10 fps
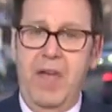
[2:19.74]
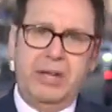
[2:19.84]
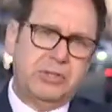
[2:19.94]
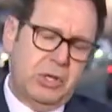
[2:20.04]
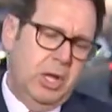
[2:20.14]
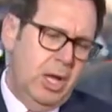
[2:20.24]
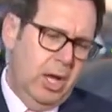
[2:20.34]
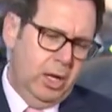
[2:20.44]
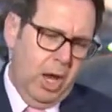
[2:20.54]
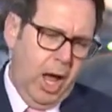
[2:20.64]
fix
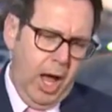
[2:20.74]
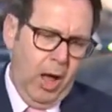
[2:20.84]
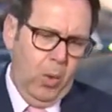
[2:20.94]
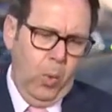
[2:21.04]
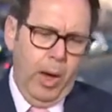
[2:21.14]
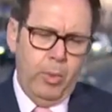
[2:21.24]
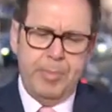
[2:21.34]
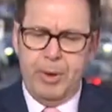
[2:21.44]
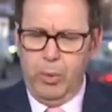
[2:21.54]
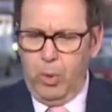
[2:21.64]
law, what
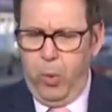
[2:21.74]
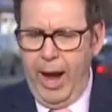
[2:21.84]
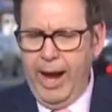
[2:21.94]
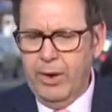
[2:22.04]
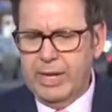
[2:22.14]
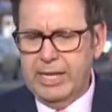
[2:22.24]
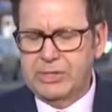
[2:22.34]
would be required